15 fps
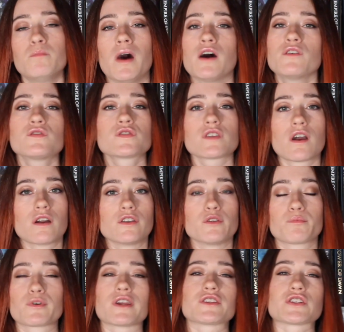most are
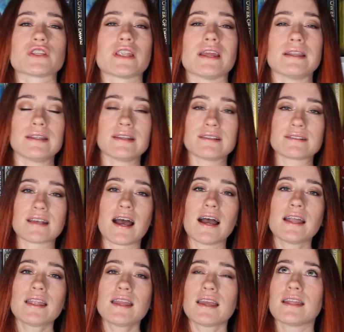depression and
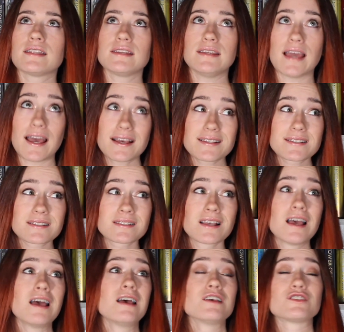anxiety, and yes,
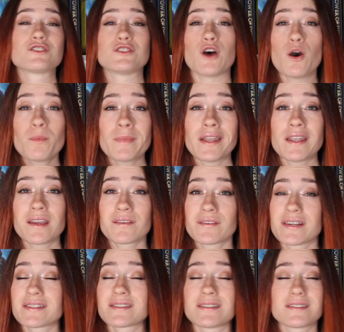so many of
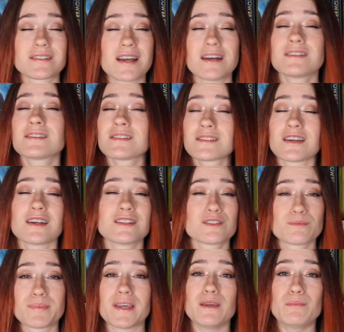us, tons and tons
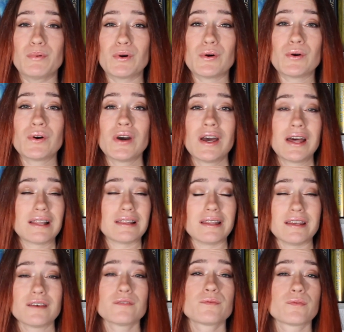of people,
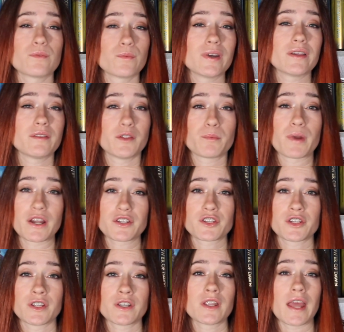live with
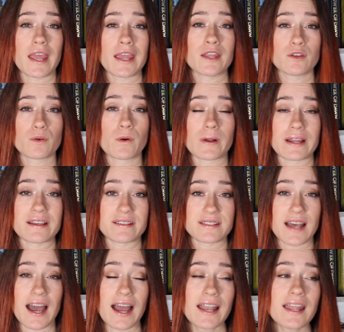depression and or
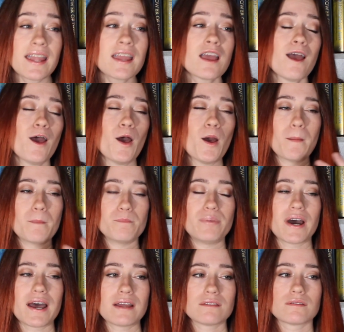anxiety,
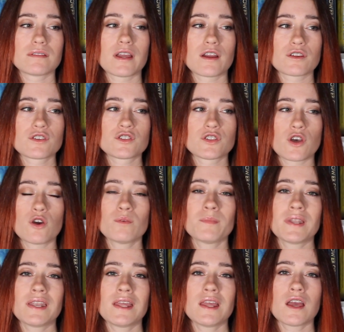but there are so
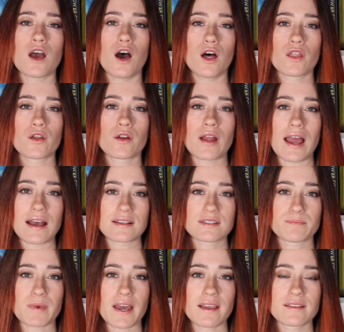many other
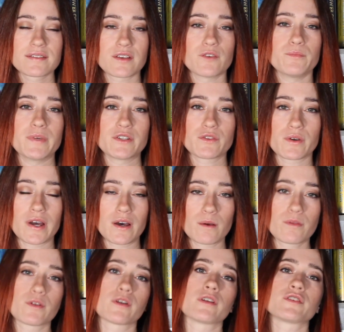aspects of mental
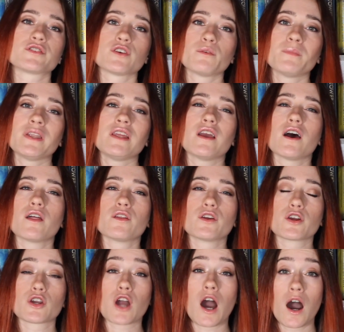health. There are so many
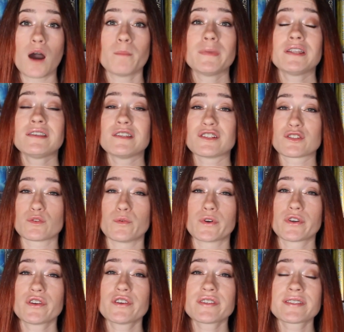other common
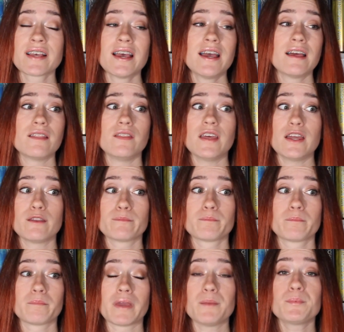disorders that
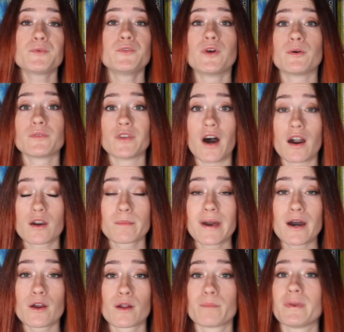people don't talk
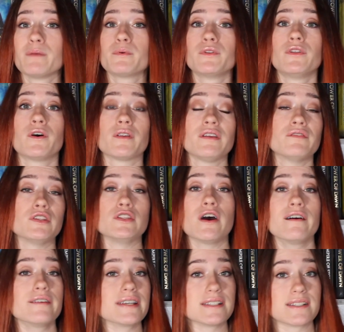about or people don't even
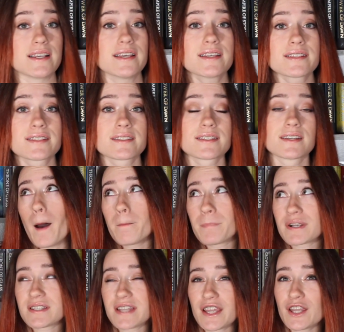know exist. A
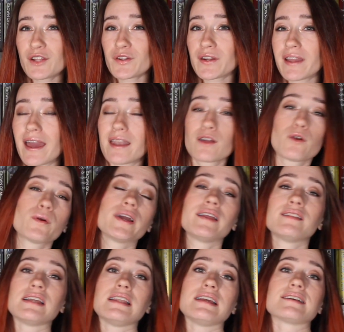particular category
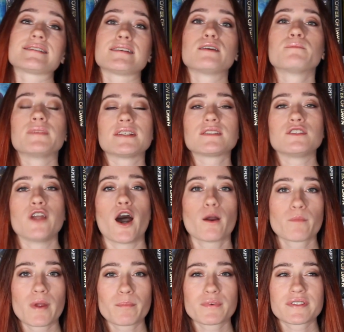in the DSM that's
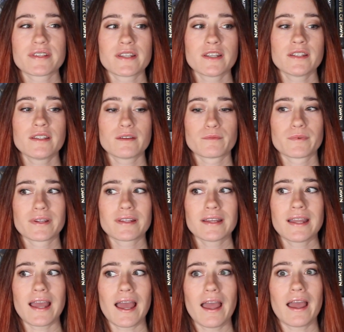not represented
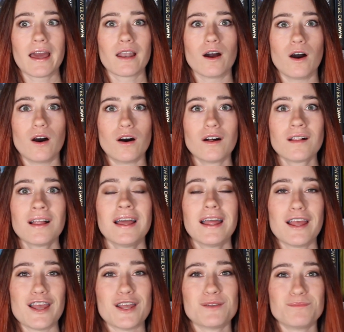really at all
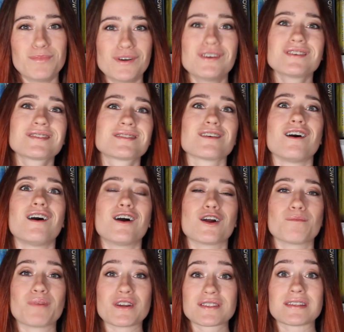in books
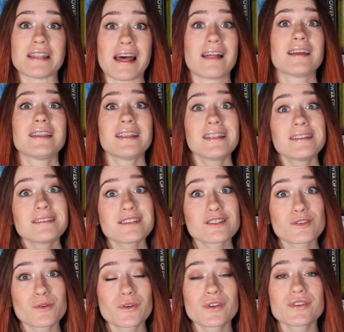are personality
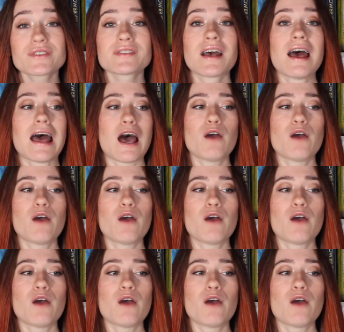disorders.